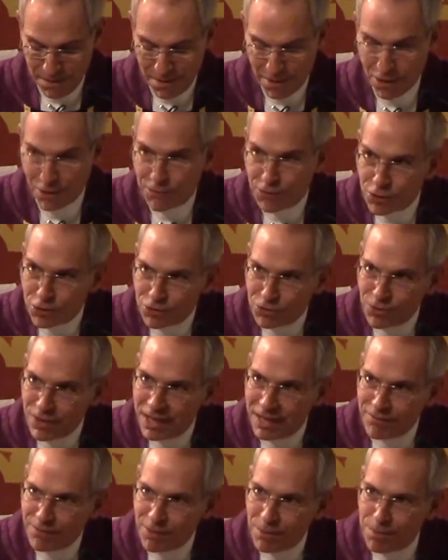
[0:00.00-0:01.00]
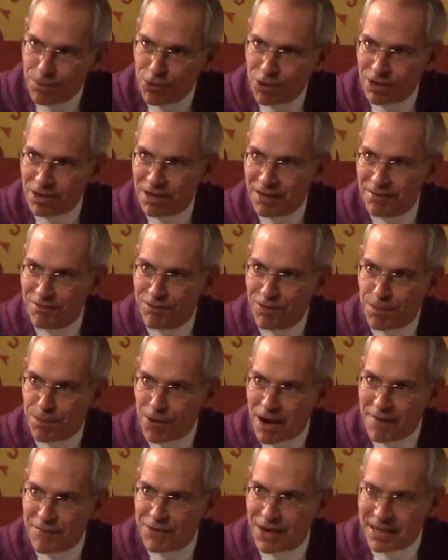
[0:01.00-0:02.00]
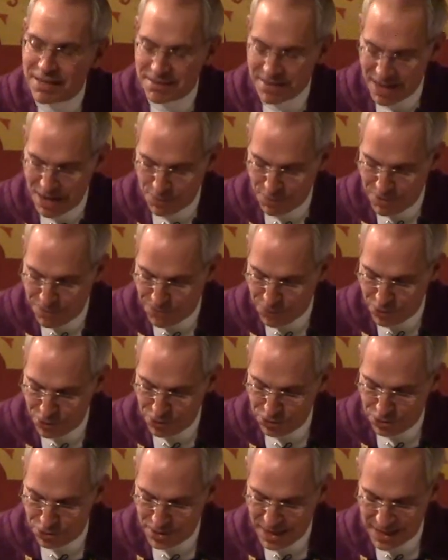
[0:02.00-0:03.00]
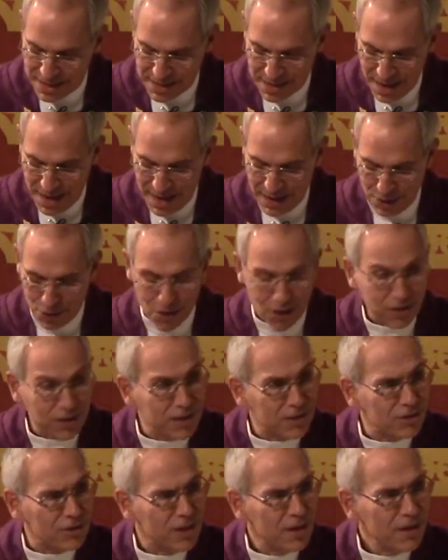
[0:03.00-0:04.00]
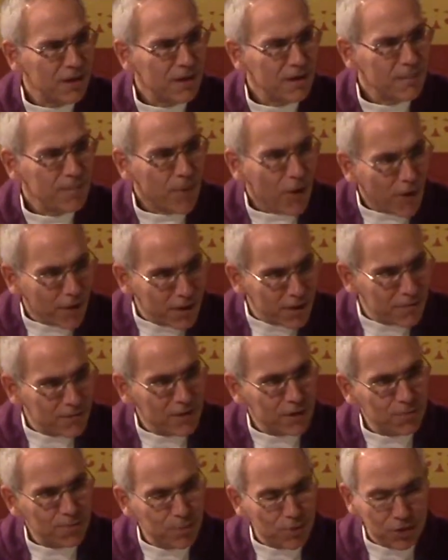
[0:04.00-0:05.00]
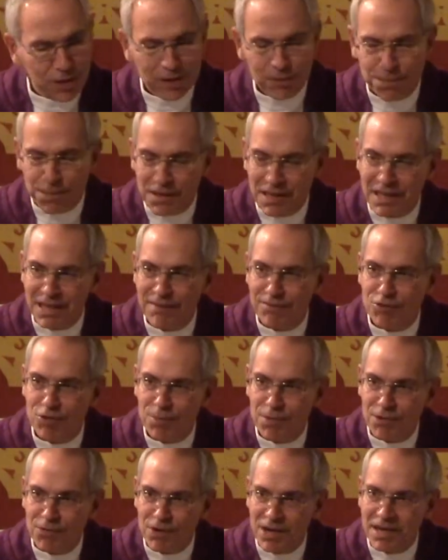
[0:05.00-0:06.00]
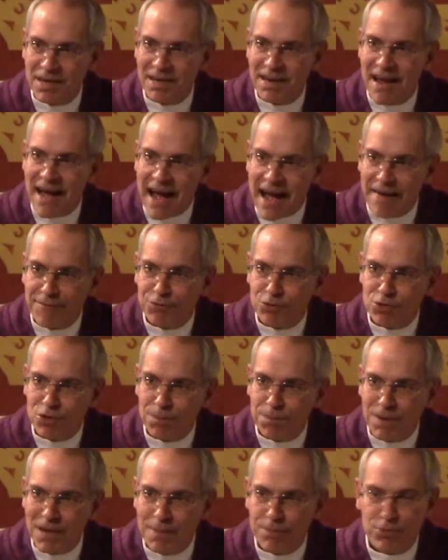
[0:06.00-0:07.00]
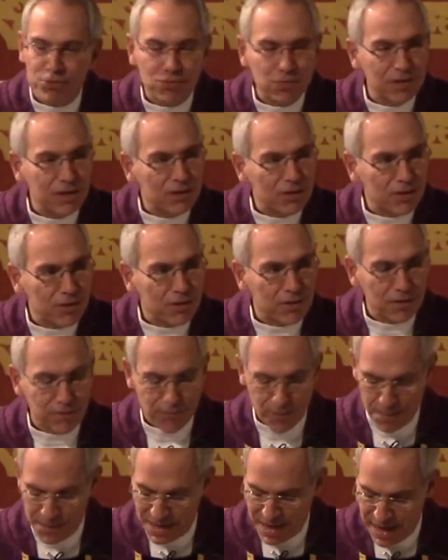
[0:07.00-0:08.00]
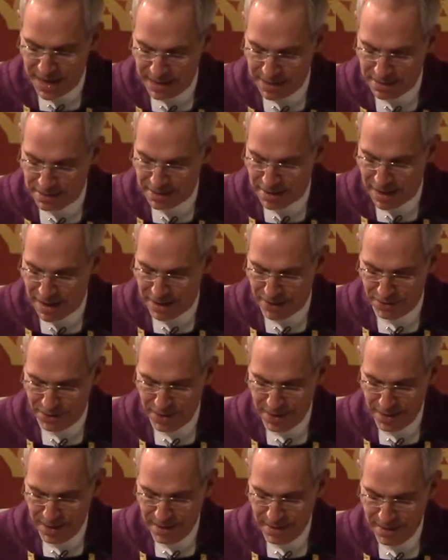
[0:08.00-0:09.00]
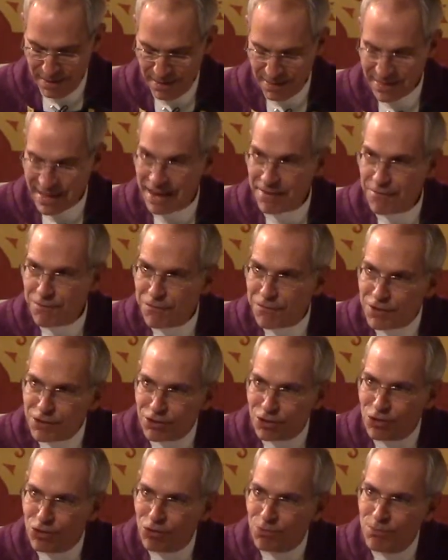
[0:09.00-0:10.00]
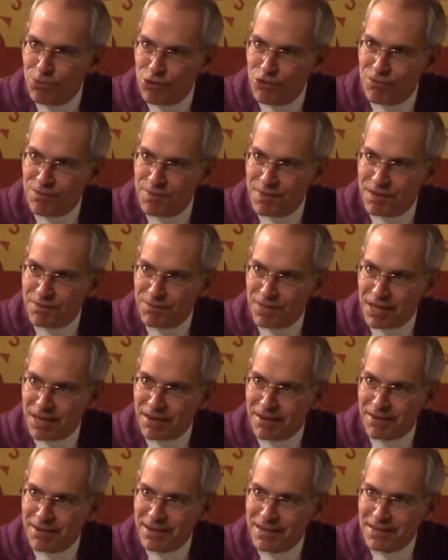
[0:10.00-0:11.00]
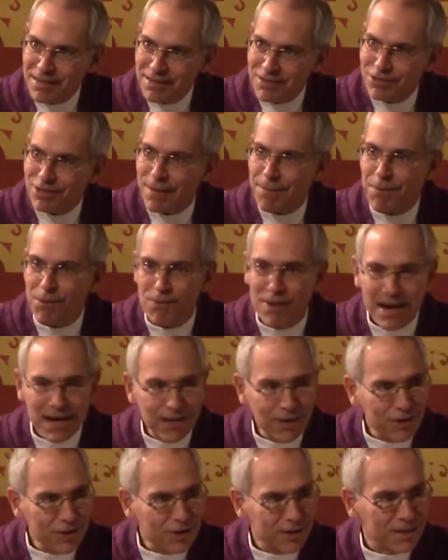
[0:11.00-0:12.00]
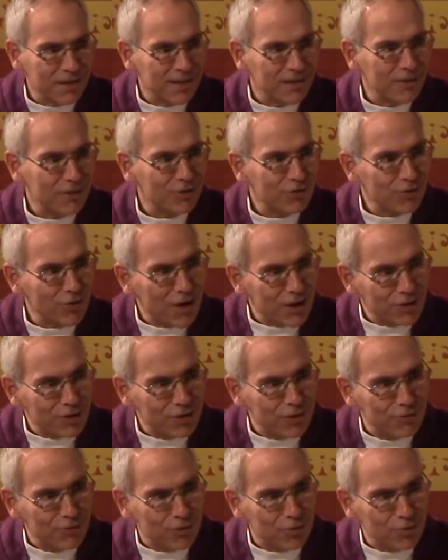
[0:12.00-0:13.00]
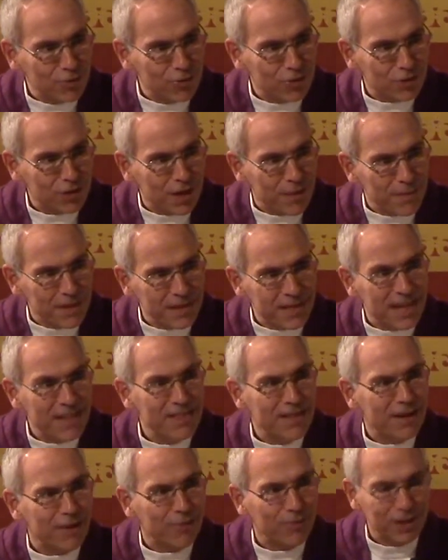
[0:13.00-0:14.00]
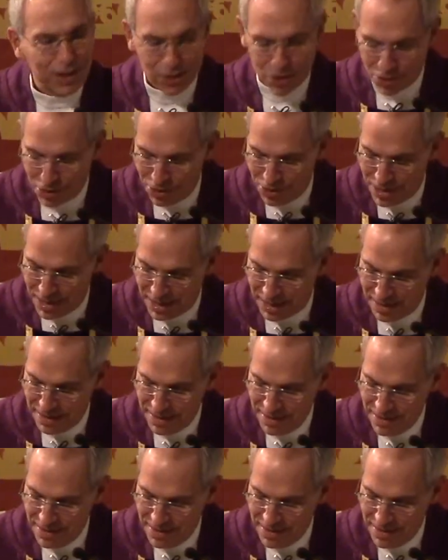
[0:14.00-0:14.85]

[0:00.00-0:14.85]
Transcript: Our first reading from the book of the prophet Isaiah refers to that dialogue. This part of this book is believed to have been written after the people's return from the exile, that physical movement of their separation, the destruction of Jerusalem, and then their returning